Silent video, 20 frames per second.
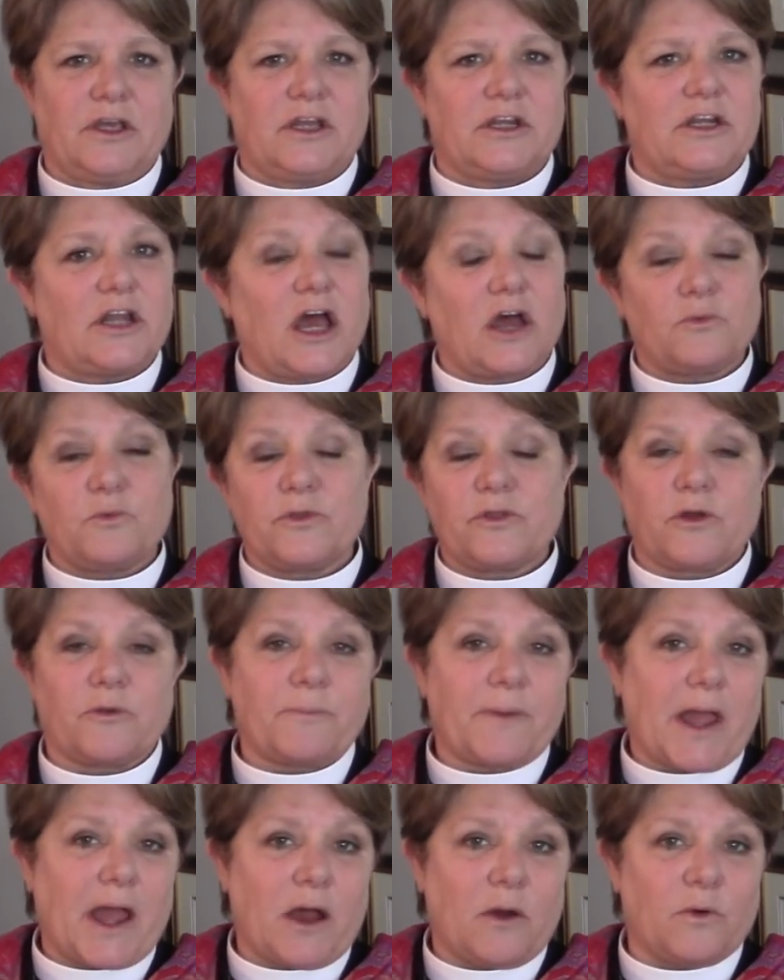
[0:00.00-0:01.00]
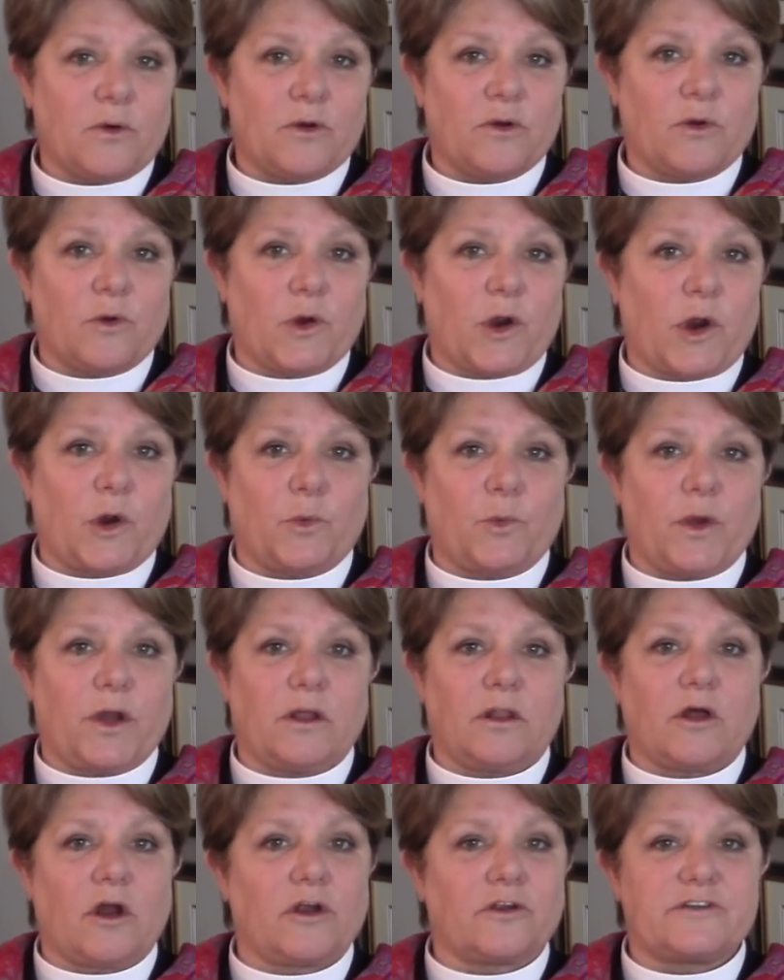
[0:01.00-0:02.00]
not with our power or our
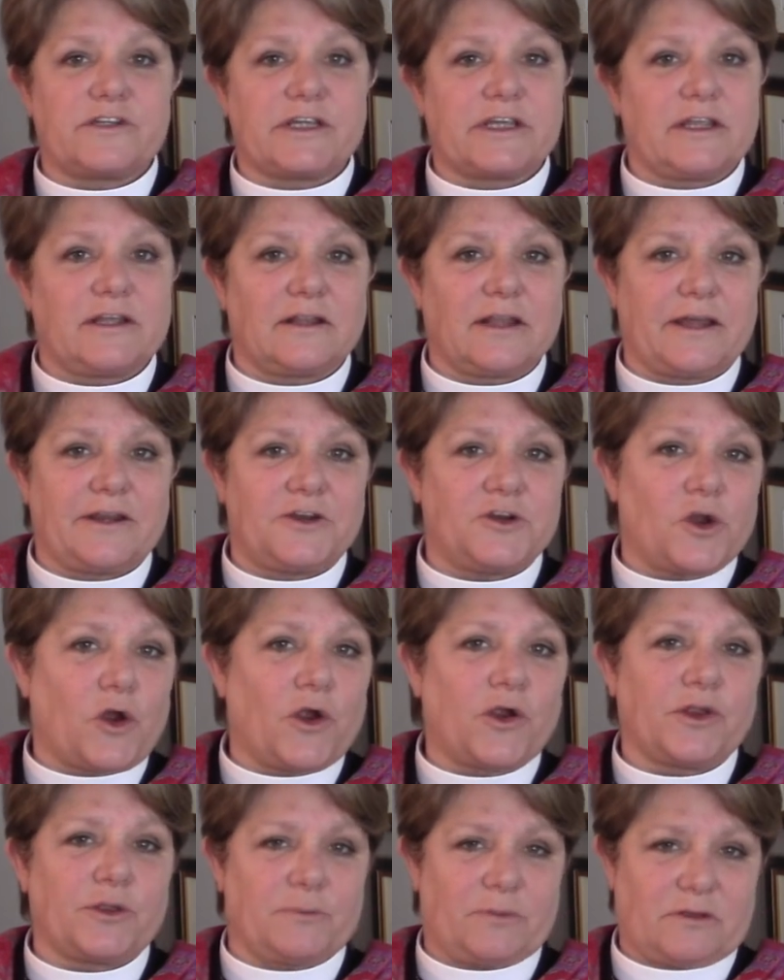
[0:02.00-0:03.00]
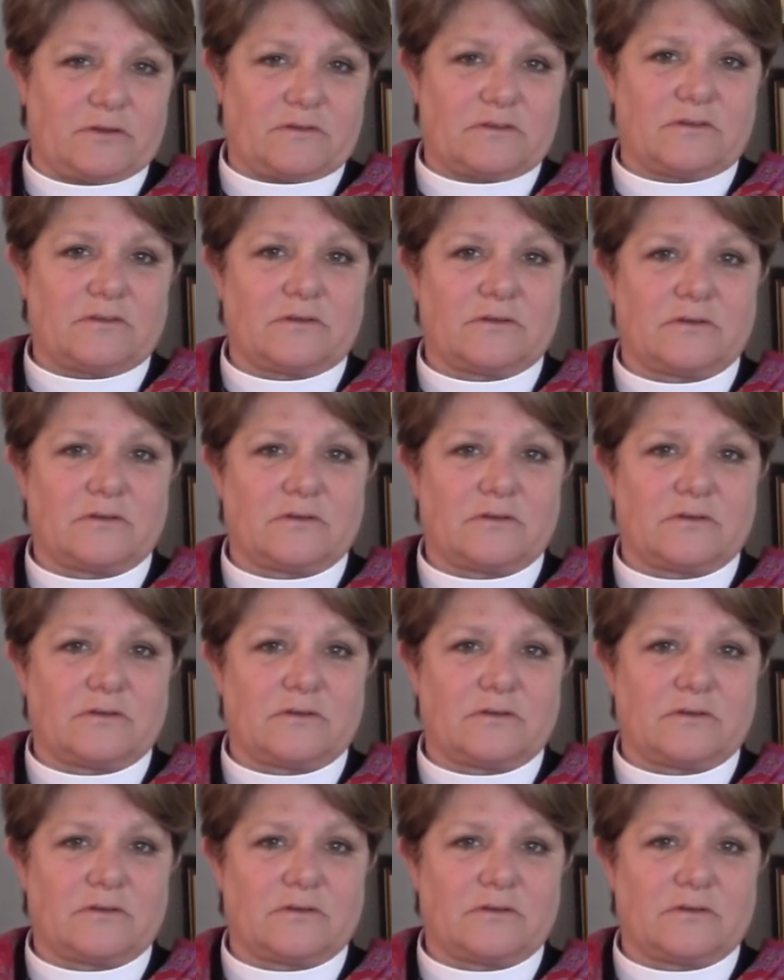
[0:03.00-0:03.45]
well articulated arguments,